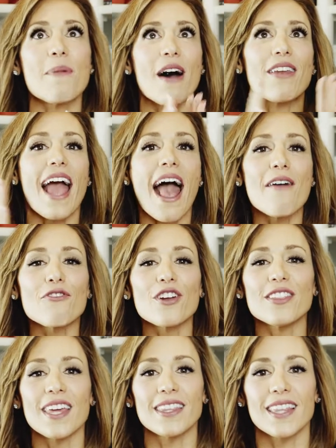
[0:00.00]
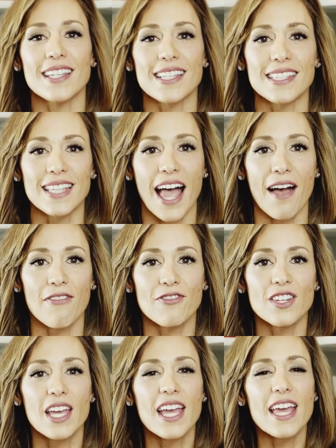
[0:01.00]
about everything that's
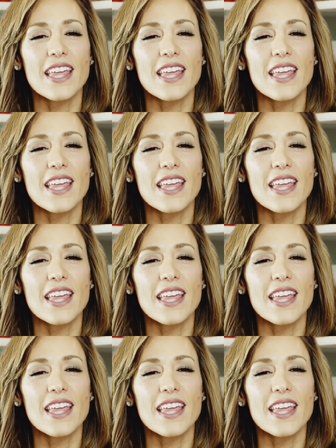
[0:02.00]
left.